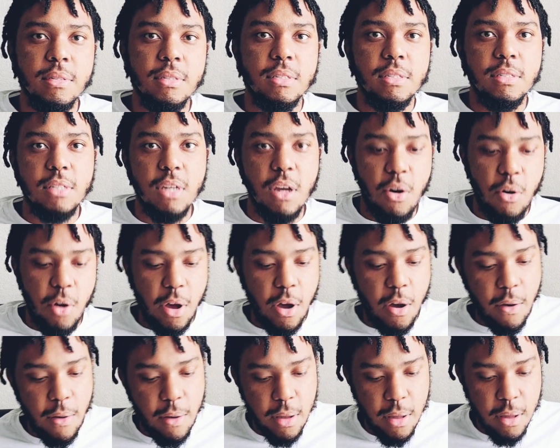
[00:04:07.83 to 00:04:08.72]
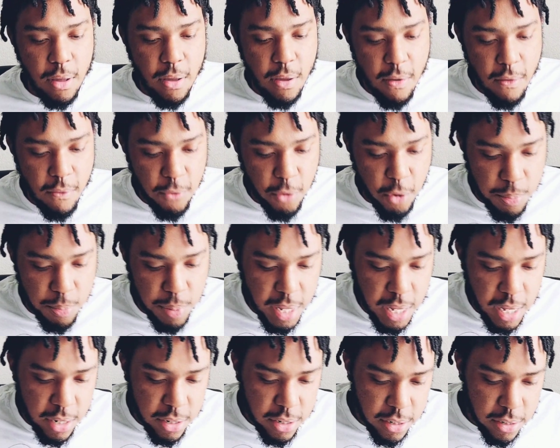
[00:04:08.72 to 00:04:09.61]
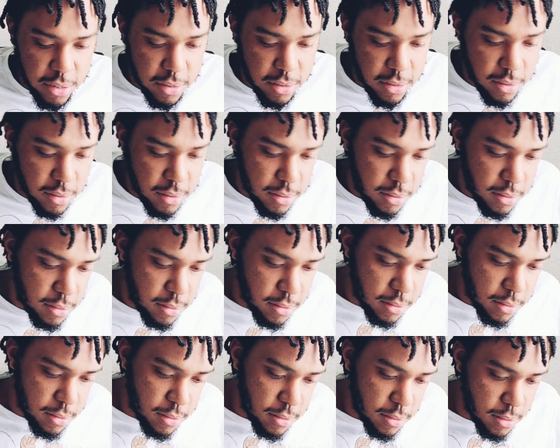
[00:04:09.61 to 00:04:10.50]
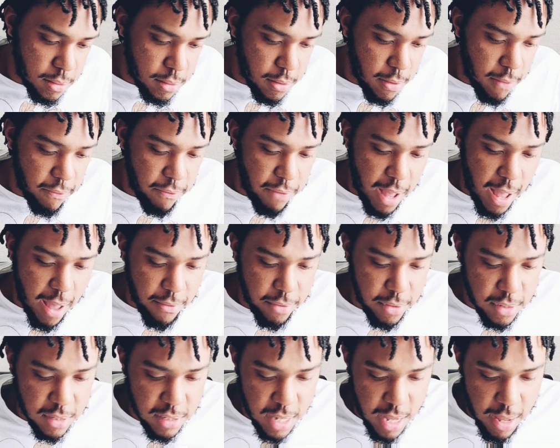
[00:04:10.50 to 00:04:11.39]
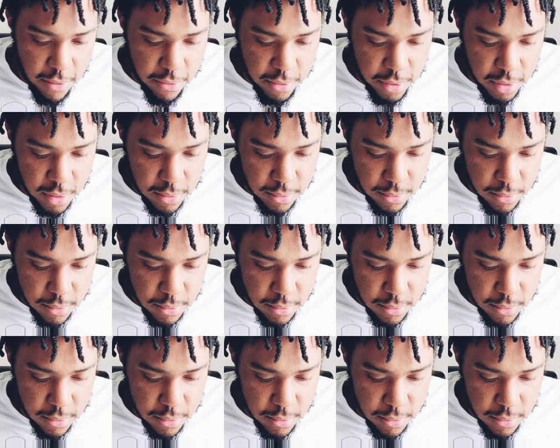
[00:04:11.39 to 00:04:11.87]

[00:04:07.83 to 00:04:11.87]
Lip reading: So, for Peter's 5:7,